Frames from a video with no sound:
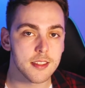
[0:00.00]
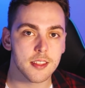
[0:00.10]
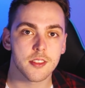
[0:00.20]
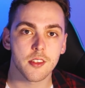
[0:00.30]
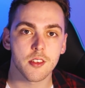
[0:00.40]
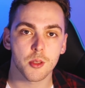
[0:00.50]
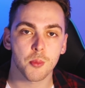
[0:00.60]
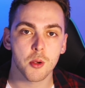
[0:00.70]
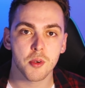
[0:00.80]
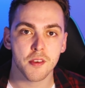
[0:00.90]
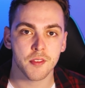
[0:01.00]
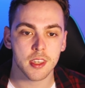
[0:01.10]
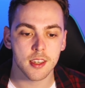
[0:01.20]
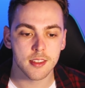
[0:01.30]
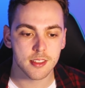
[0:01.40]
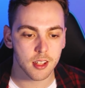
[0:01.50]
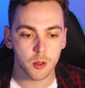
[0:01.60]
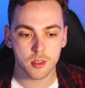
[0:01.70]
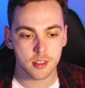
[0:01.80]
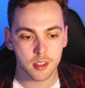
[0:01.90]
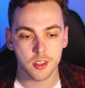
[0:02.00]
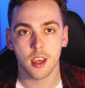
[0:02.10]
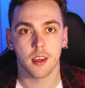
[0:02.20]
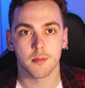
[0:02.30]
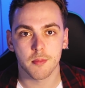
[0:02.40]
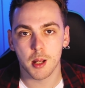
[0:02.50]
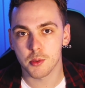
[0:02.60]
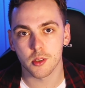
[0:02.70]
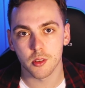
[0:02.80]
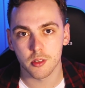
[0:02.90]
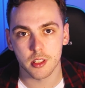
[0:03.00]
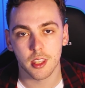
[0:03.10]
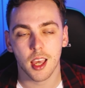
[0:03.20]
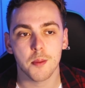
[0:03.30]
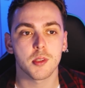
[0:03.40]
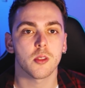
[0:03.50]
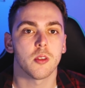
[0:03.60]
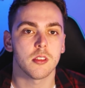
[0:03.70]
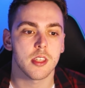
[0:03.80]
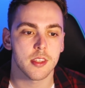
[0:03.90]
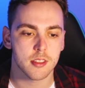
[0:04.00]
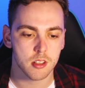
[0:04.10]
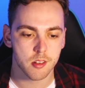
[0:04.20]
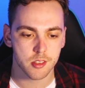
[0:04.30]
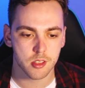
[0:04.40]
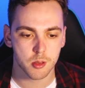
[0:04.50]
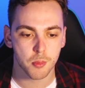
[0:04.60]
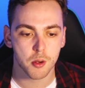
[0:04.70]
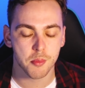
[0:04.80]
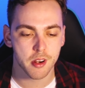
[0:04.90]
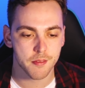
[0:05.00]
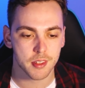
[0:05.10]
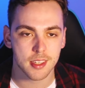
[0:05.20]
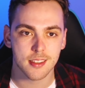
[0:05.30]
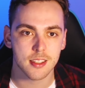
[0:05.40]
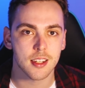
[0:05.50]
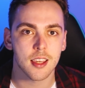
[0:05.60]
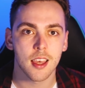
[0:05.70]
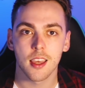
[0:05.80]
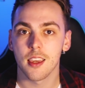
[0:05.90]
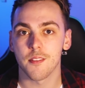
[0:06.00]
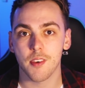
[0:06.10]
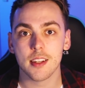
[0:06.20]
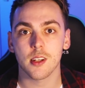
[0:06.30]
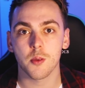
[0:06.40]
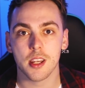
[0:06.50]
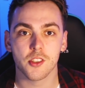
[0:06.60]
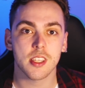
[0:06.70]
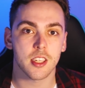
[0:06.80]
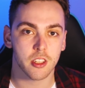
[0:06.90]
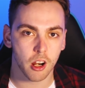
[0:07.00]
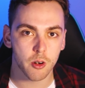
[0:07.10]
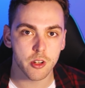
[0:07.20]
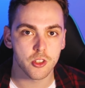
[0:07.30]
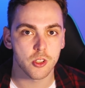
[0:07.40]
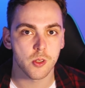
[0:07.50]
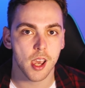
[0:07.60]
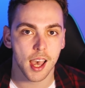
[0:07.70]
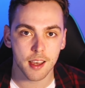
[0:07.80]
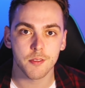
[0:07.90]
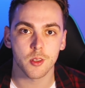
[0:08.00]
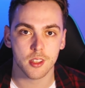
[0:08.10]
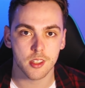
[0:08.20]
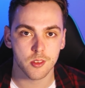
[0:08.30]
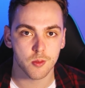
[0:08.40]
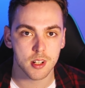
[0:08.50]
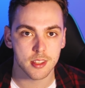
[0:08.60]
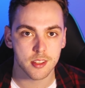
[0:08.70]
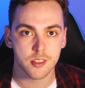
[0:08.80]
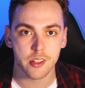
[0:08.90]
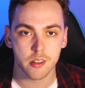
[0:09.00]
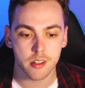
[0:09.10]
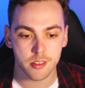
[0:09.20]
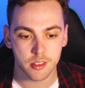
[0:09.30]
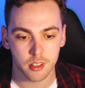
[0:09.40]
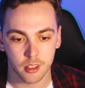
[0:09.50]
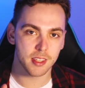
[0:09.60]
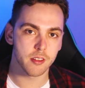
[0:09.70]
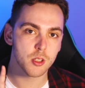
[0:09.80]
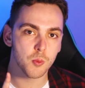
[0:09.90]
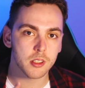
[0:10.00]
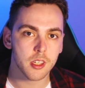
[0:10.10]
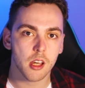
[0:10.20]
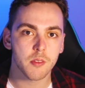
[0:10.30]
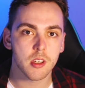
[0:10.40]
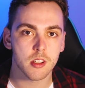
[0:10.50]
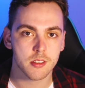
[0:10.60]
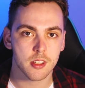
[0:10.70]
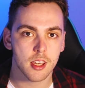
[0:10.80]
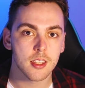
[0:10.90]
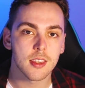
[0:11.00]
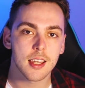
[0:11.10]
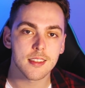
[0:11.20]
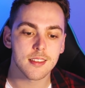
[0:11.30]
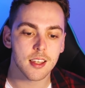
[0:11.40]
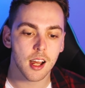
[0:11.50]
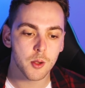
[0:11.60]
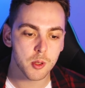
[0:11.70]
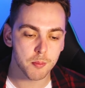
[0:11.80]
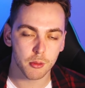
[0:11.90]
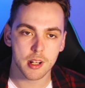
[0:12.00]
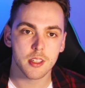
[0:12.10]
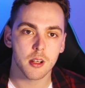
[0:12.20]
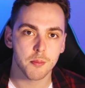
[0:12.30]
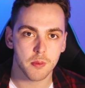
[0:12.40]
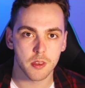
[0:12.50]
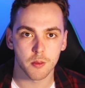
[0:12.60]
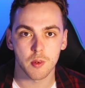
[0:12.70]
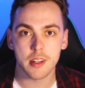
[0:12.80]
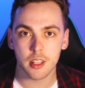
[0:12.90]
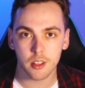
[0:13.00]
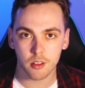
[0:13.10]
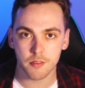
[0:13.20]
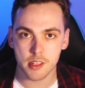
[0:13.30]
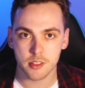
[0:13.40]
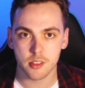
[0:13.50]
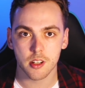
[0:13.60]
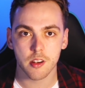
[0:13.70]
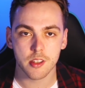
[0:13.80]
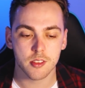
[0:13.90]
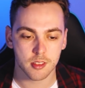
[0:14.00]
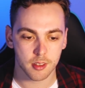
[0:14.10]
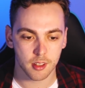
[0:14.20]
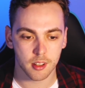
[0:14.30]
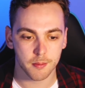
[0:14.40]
Is this series appropriate for kids? I would say, yeah, absolutely. Absolutely, this series is appropriate for kids. And in fact, I would actually encourage you to have your kids read this series. But there is one caveat to that, and that is that I would break up the reading of this series